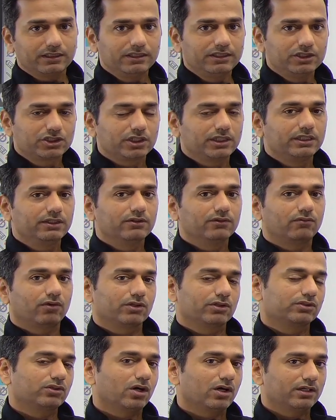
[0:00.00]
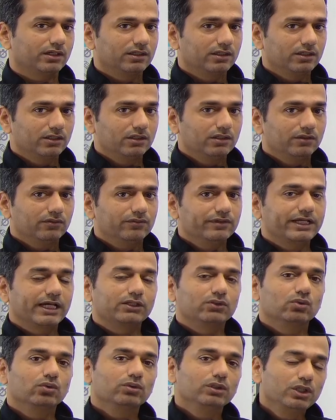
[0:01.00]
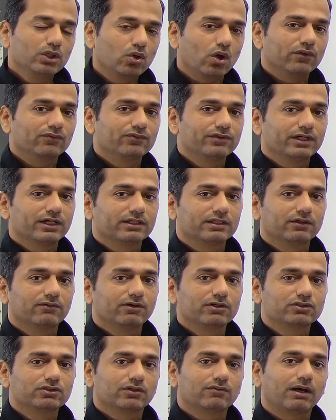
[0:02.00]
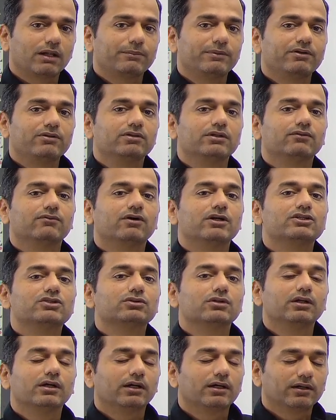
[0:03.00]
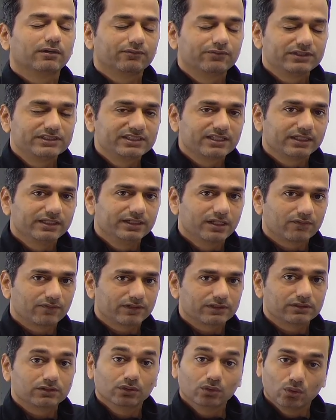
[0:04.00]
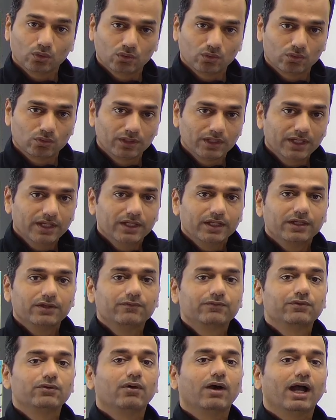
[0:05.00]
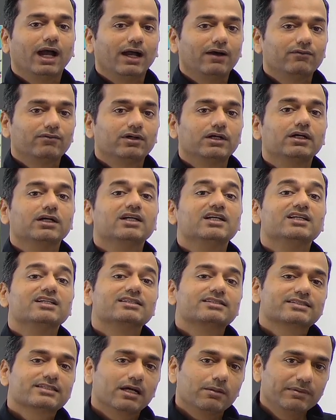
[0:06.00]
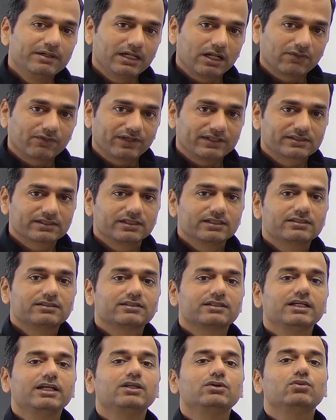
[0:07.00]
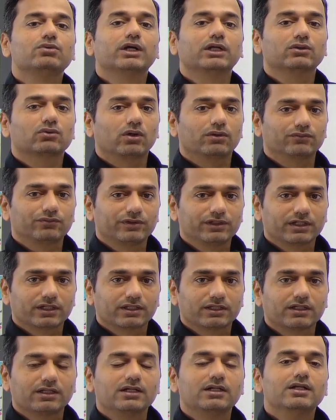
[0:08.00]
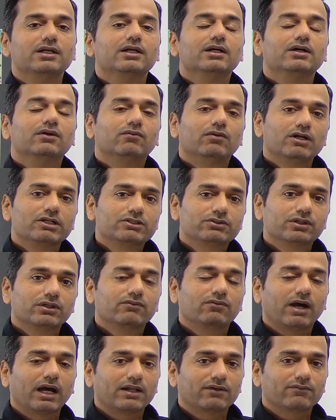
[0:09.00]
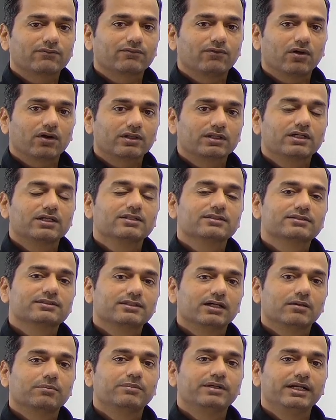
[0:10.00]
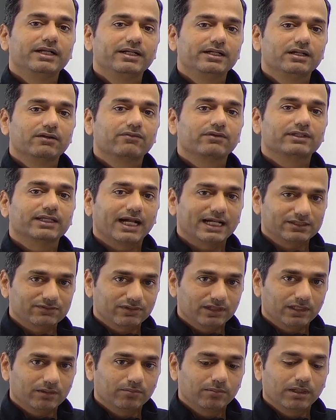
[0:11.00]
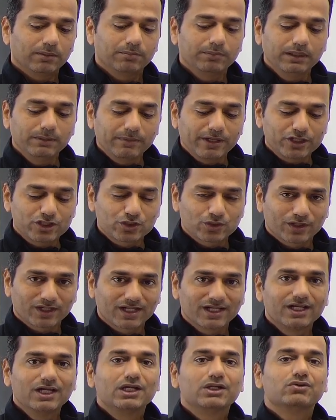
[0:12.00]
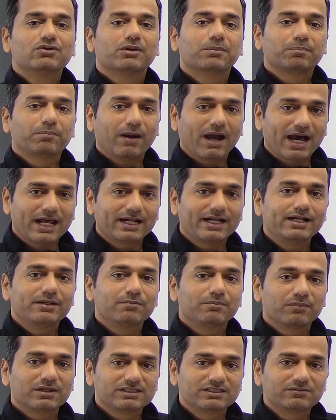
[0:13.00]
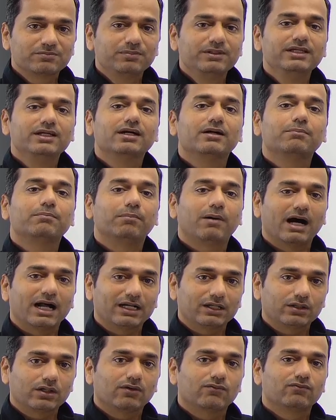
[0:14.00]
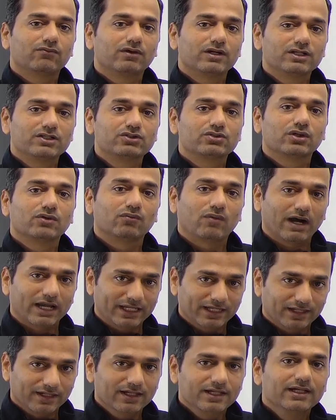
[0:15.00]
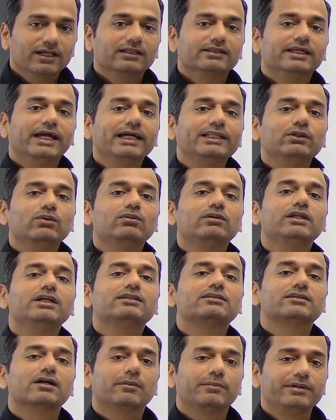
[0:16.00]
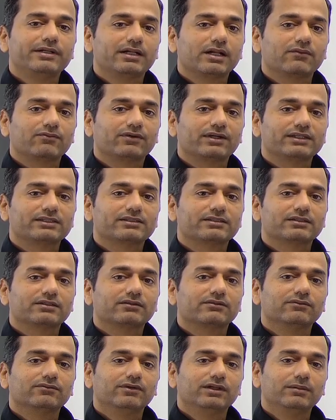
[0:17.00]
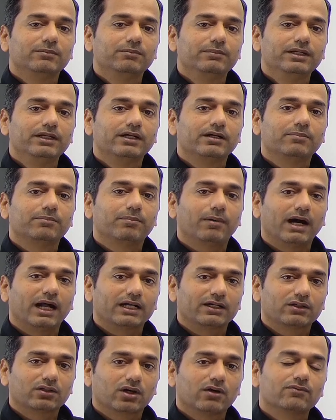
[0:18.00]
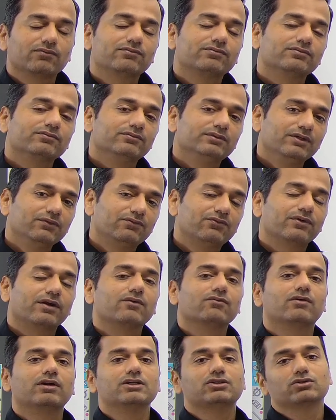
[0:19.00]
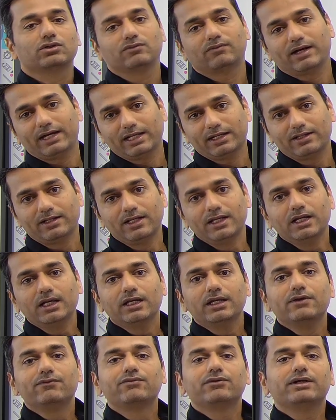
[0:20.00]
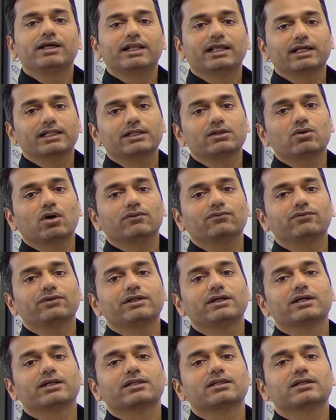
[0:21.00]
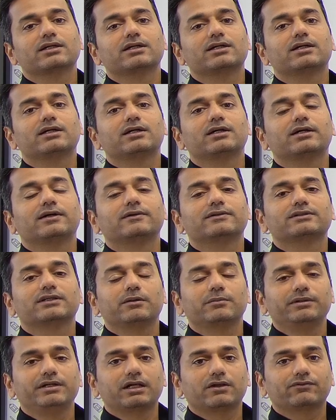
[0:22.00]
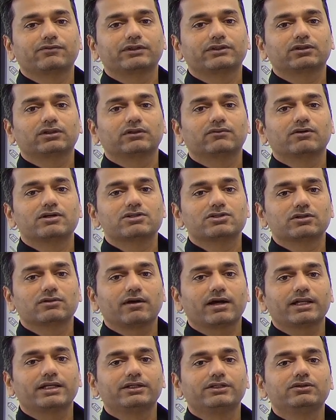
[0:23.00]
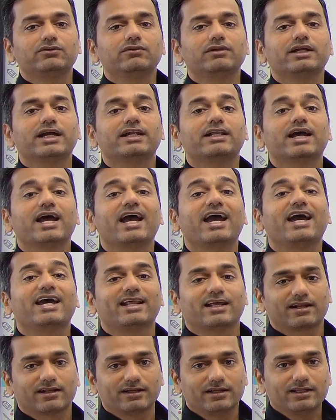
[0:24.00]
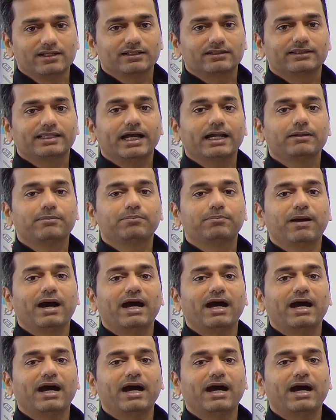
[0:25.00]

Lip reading: initially what you thought we can only configure the virtual wire between the virtual physical interface. No, if you have a sub interface, still you can configure the virtual wire for the sub interface as well. But we make sure your parent must be a part of virtual wire. Then only sub interface will be a part of different virtual wire. If you directly configure the sub interface on the virtual wire, you will get an error that